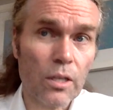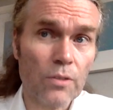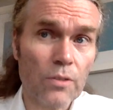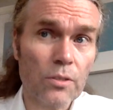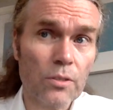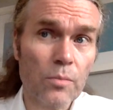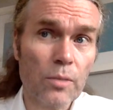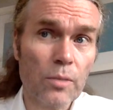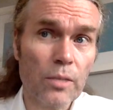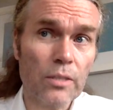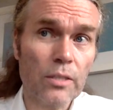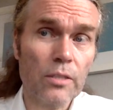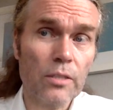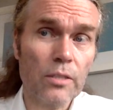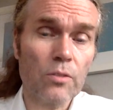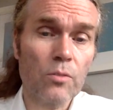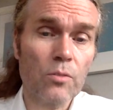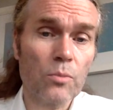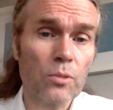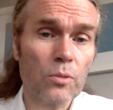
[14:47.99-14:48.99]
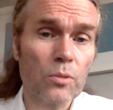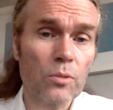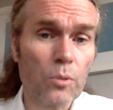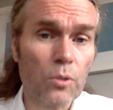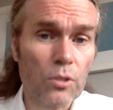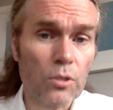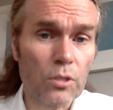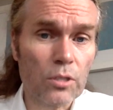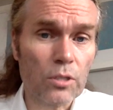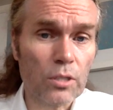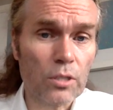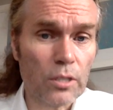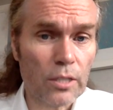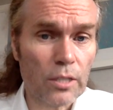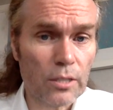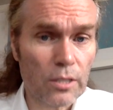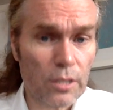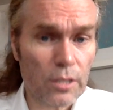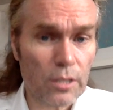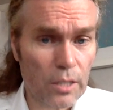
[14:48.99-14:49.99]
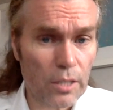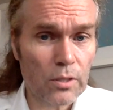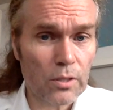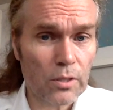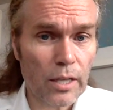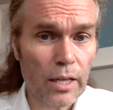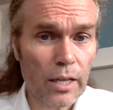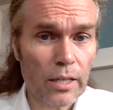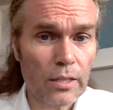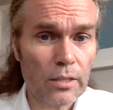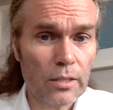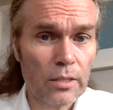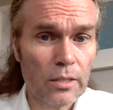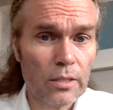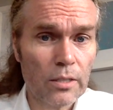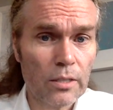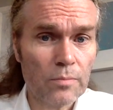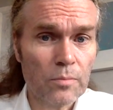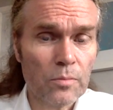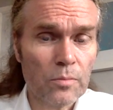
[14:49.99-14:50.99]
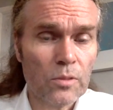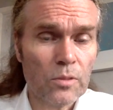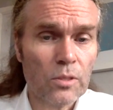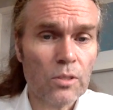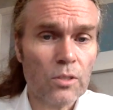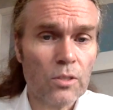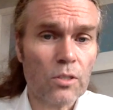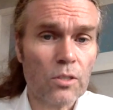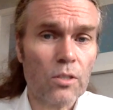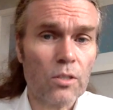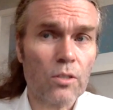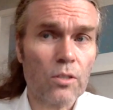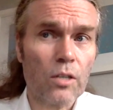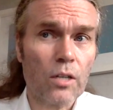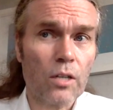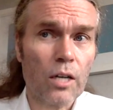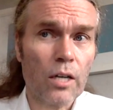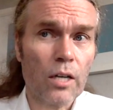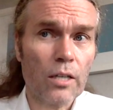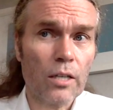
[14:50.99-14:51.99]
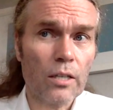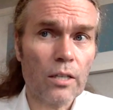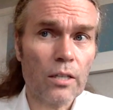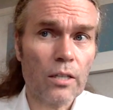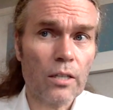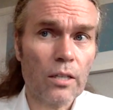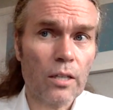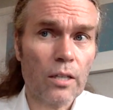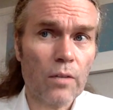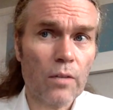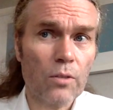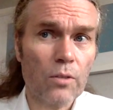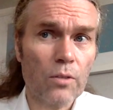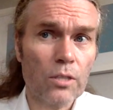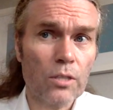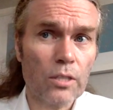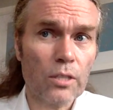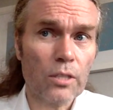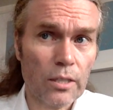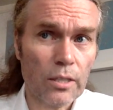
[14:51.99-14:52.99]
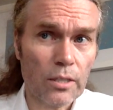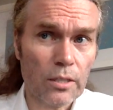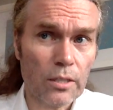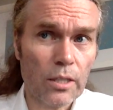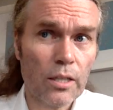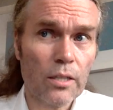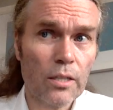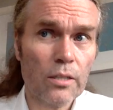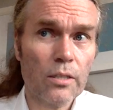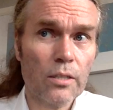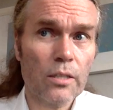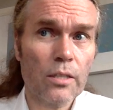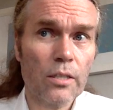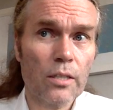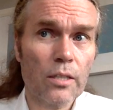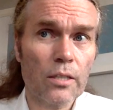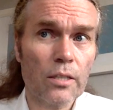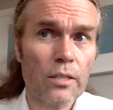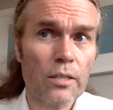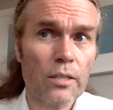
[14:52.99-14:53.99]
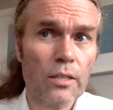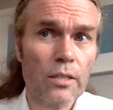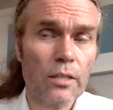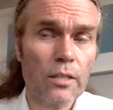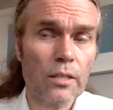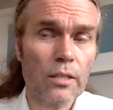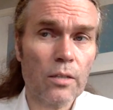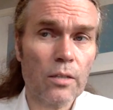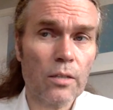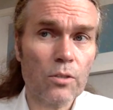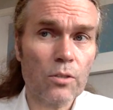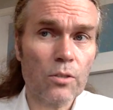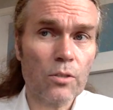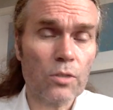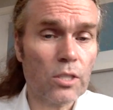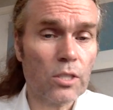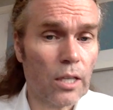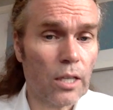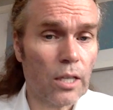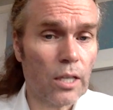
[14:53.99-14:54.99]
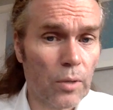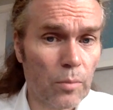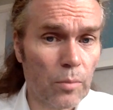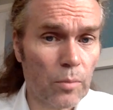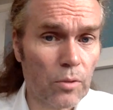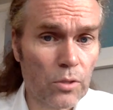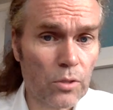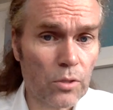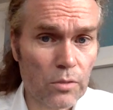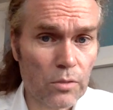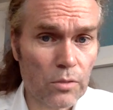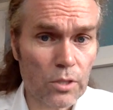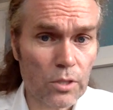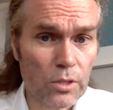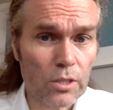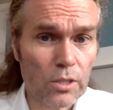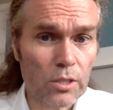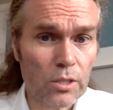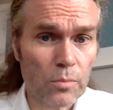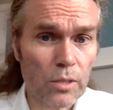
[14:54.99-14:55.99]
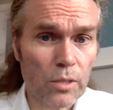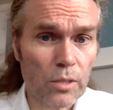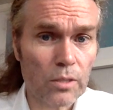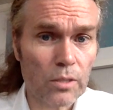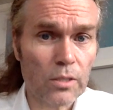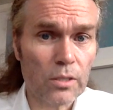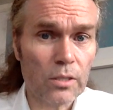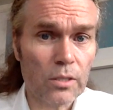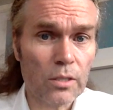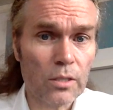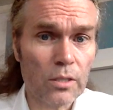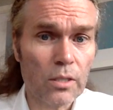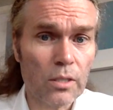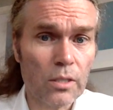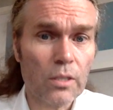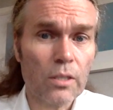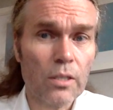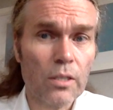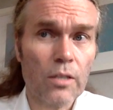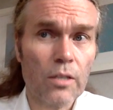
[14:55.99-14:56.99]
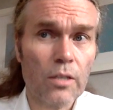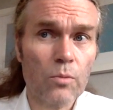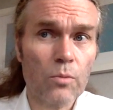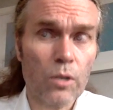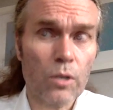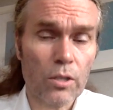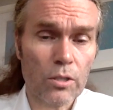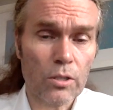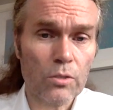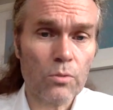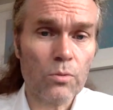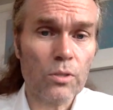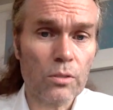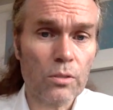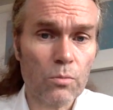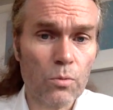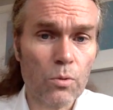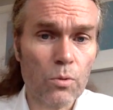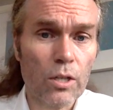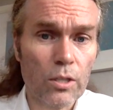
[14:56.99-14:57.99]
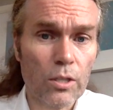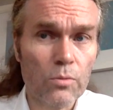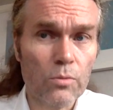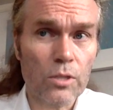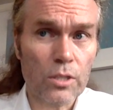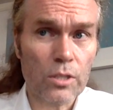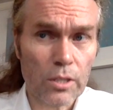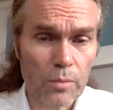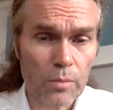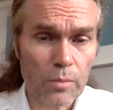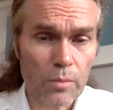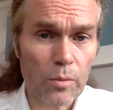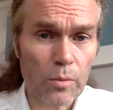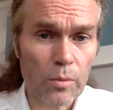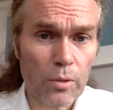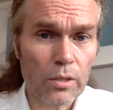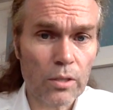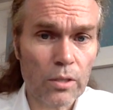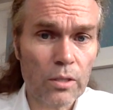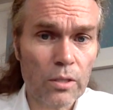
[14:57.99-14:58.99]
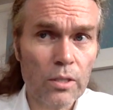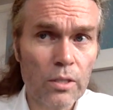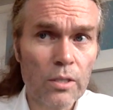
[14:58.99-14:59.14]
Tibet didn't open the border until 1978. So I was in India, and I was with Sai Baba for 6 months, and walked with Sai Baba.